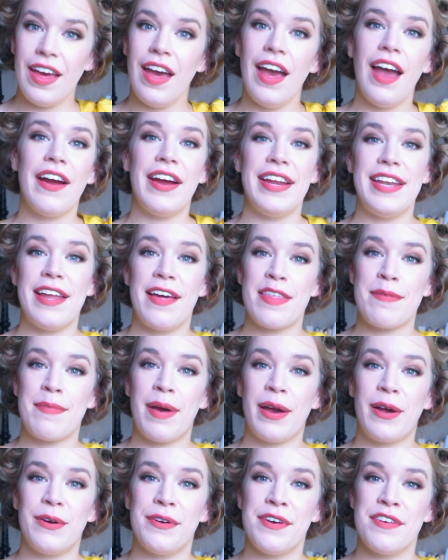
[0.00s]
Alright, now that
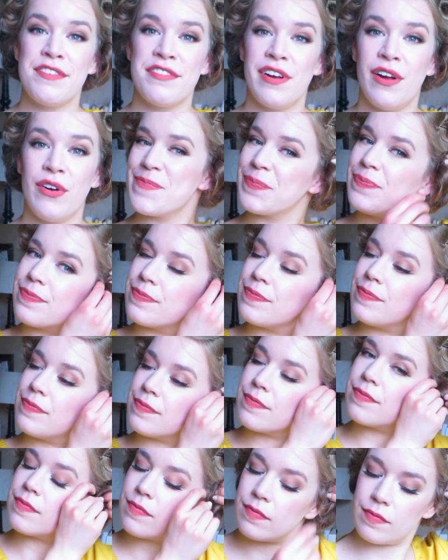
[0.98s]
my curls are all cool, I'm
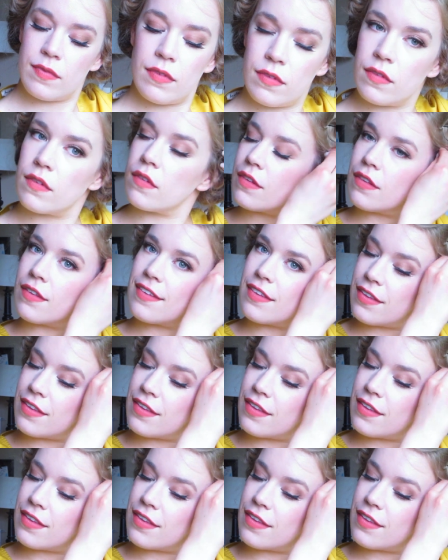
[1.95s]
going to take them out.